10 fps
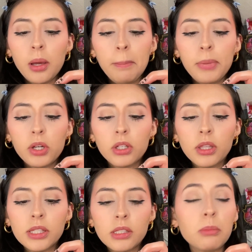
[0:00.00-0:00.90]

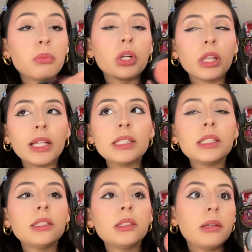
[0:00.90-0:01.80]

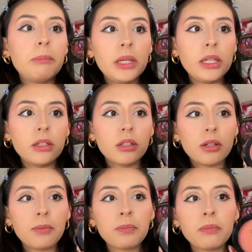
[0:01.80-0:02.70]
Pearlescent Pink.
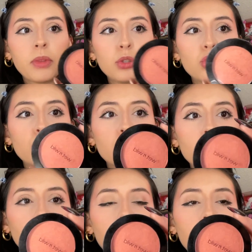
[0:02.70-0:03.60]

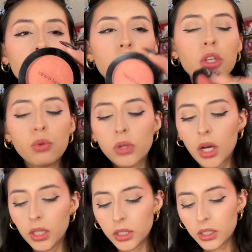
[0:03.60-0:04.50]
Such a cute
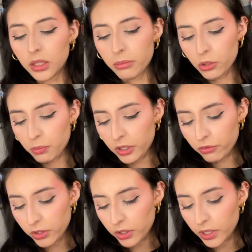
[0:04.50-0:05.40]
color. Let me open it
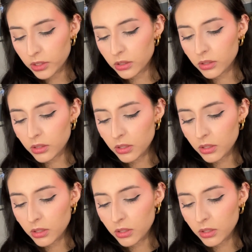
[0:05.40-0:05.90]
for you guys.